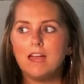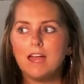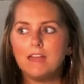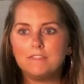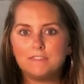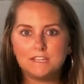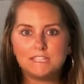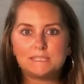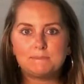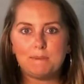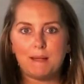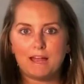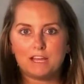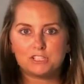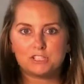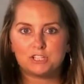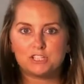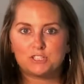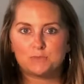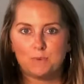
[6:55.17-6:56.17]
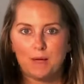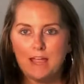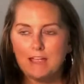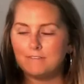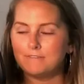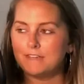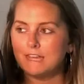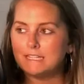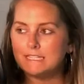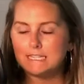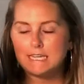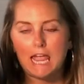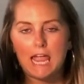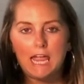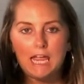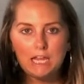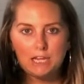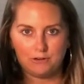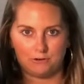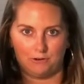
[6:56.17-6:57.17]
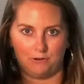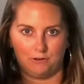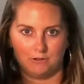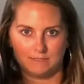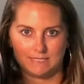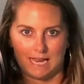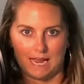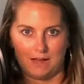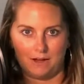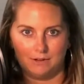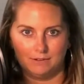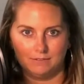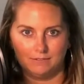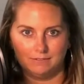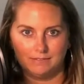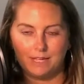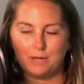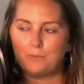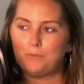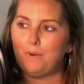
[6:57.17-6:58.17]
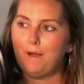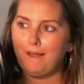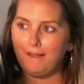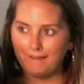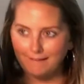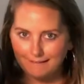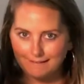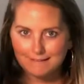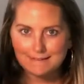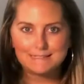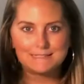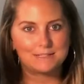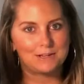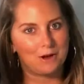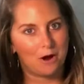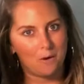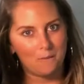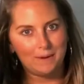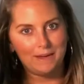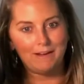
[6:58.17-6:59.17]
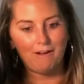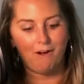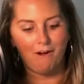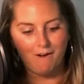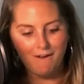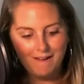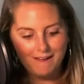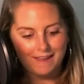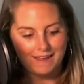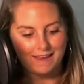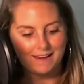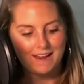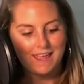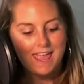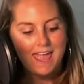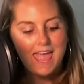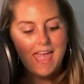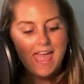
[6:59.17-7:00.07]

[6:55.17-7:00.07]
This pastor's wife kicked an 8-year-old out. Like, what is going on?